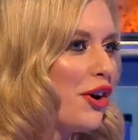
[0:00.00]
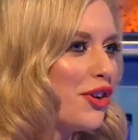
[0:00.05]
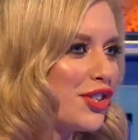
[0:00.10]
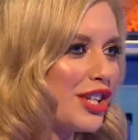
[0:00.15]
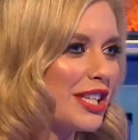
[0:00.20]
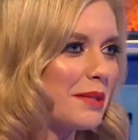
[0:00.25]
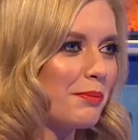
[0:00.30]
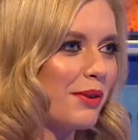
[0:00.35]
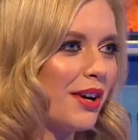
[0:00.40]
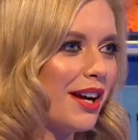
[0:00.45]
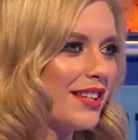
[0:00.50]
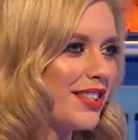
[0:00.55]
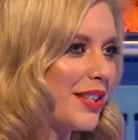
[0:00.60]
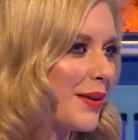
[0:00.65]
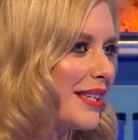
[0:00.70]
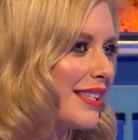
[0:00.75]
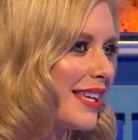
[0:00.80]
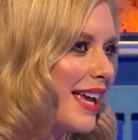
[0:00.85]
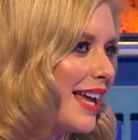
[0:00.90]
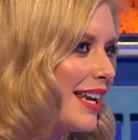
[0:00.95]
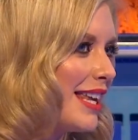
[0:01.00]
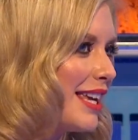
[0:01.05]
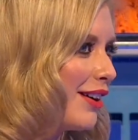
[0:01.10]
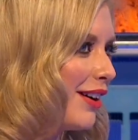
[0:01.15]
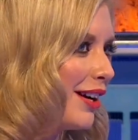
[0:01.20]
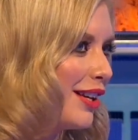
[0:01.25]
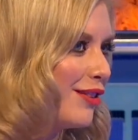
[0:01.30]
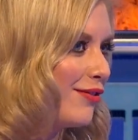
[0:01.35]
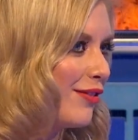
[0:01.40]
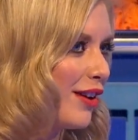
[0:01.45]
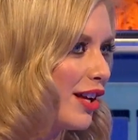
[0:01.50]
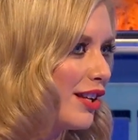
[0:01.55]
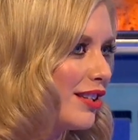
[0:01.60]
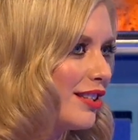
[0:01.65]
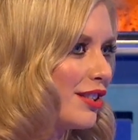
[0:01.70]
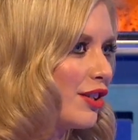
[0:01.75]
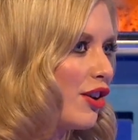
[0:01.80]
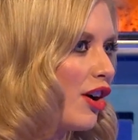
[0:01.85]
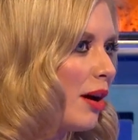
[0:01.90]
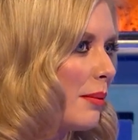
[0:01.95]
just bras, though. It's any kind of
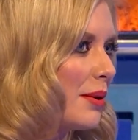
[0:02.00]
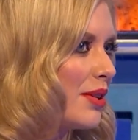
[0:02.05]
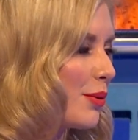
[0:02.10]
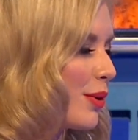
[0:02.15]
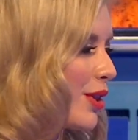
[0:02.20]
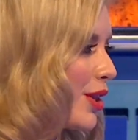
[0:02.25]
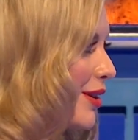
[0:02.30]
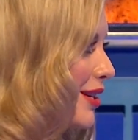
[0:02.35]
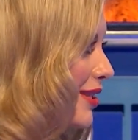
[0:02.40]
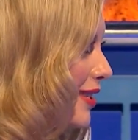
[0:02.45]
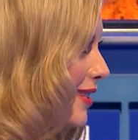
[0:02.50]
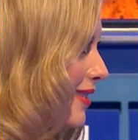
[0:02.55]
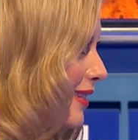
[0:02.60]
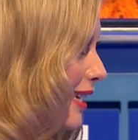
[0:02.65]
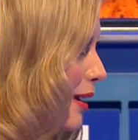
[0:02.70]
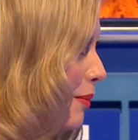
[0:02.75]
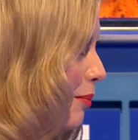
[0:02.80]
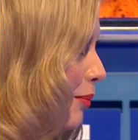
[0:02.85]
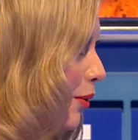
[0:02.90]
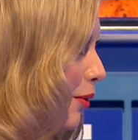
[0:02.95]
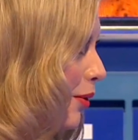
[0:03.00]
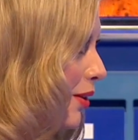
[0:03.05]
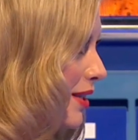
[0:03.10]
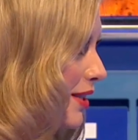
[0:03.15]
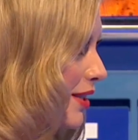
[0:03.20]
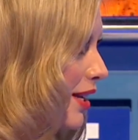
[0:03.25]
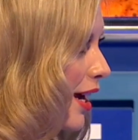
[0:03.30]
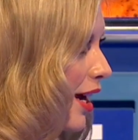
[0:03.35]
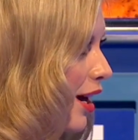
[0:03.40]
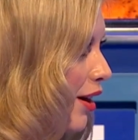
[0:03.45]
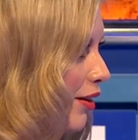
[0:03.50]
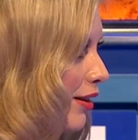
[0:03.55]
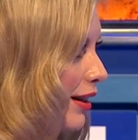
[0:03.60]
undergarments, whether it's a slip or a skirt or a